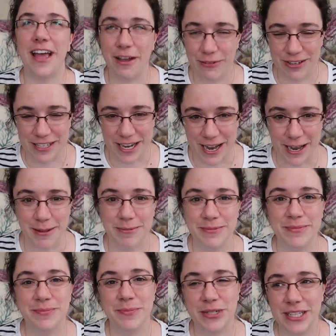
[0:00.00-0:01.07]
every
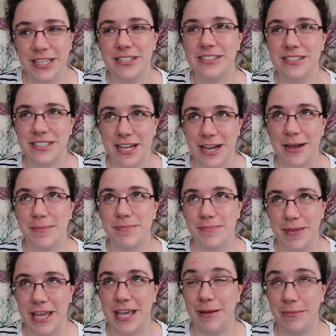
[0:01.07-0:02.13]
time. Please stop
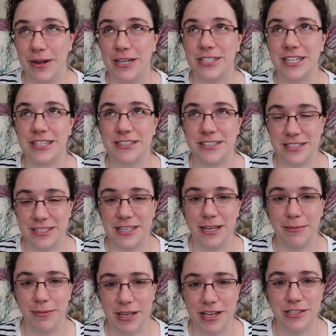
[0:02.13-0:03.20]
making projects to
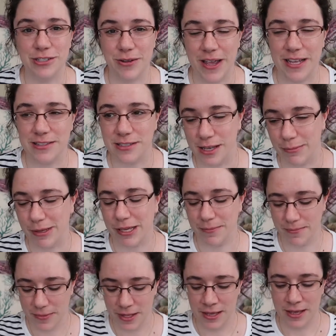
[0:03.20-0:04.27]
seam because you hate seaming.
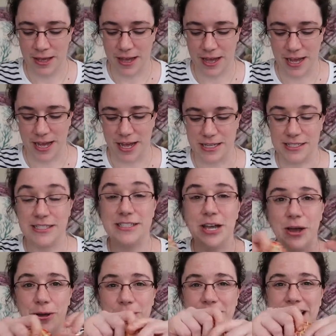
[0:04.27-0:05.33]

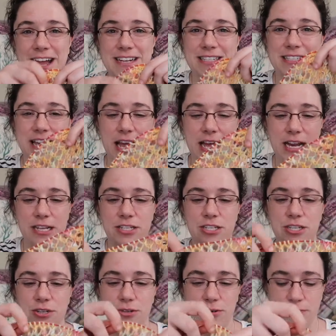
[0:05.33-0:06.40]
So I decided
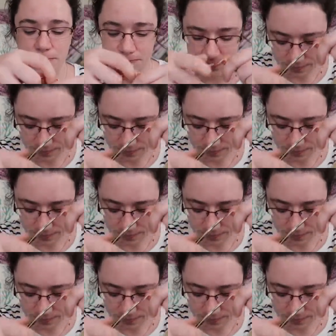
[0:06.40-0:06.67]
to,